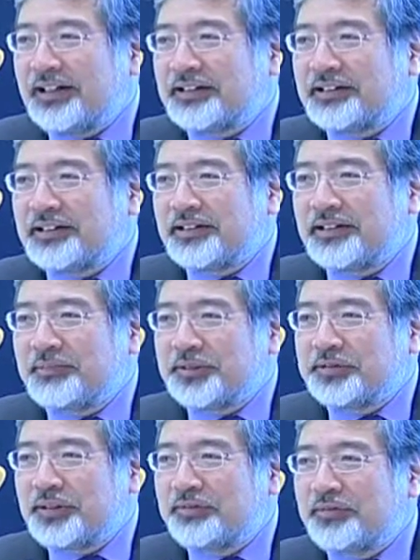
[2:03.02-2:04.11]
at the
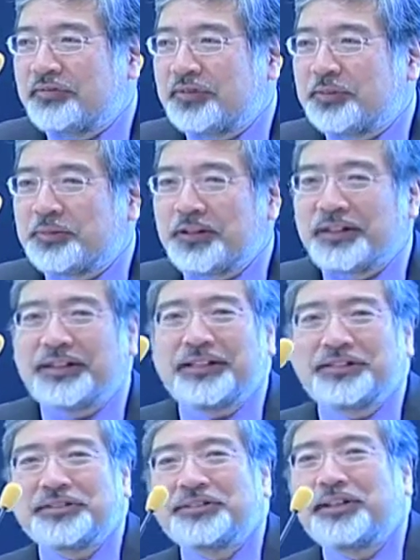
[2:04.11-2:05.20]
Administrative Review Board. I think I
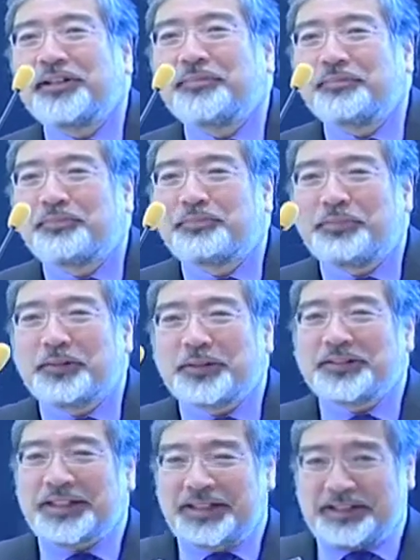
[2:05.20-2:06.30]
just saw him poke
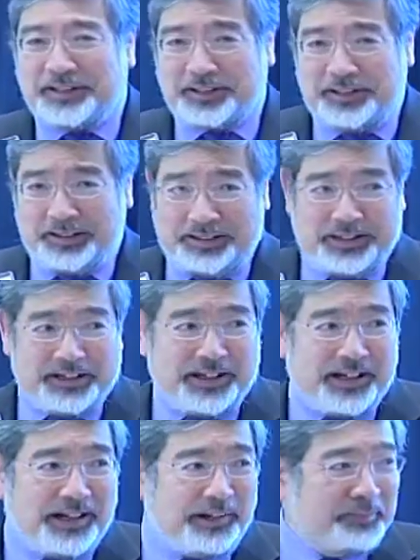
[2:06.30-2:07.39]
his head in.
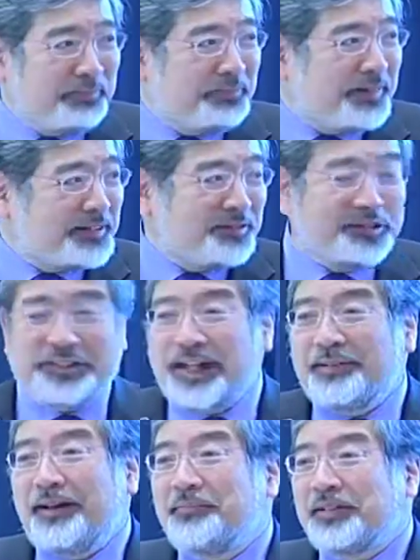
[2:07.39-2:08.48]
That's the first
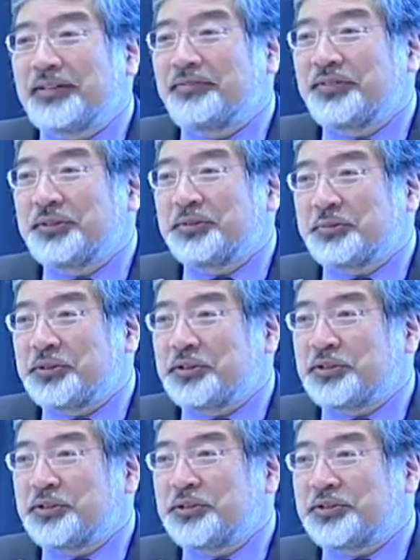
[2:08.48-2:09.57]
time I've been confused with
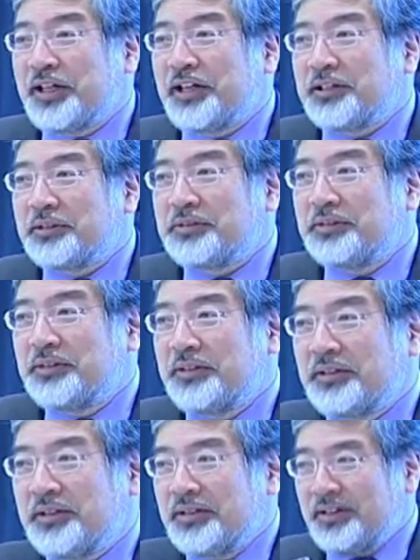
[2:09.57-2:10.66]
Judge Corchado.
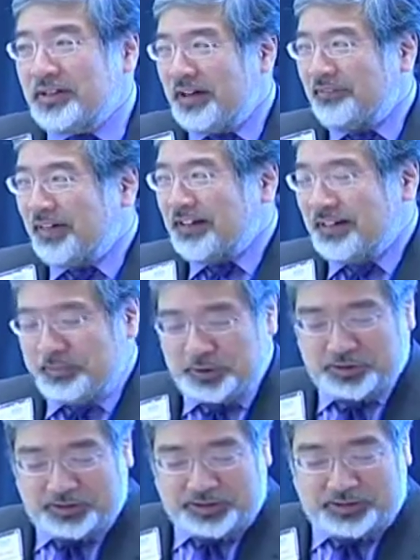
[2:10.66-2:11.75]
I find that I'm
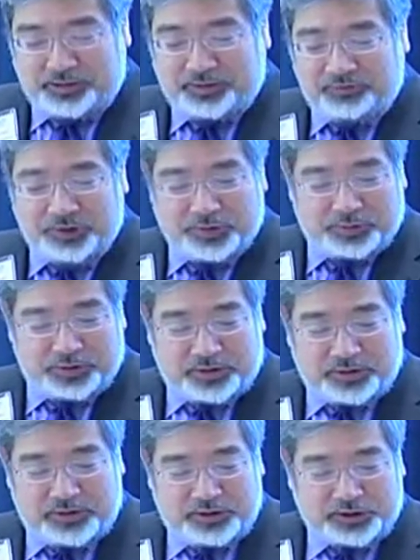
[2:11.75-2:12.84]
usually confused with
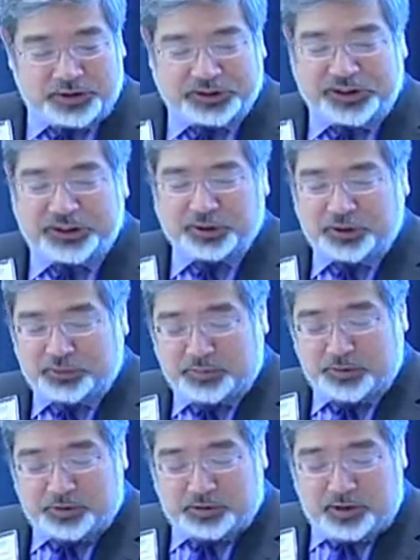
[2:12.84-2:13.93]
Judge Ito
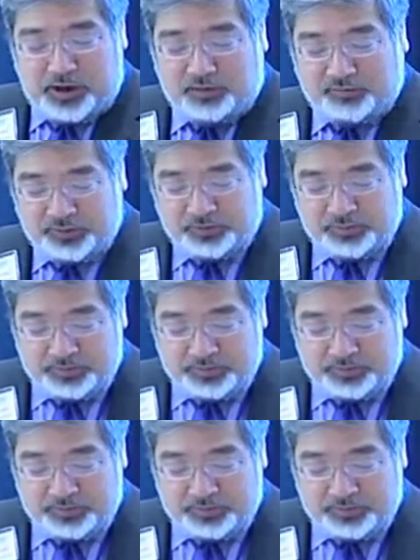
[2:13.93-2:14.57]
more often.